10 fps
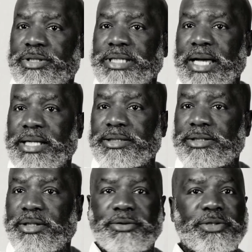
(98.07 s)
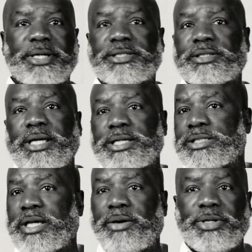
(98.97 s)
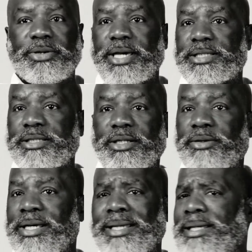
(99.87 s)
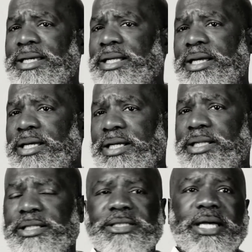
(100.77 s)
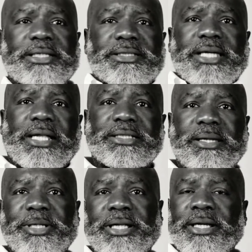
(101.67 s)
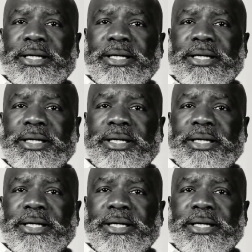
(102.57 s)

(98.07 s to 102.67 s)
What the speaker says: scholars. You know, you ask Salah Sawi, you ask, you know, any of these scholars. I mean,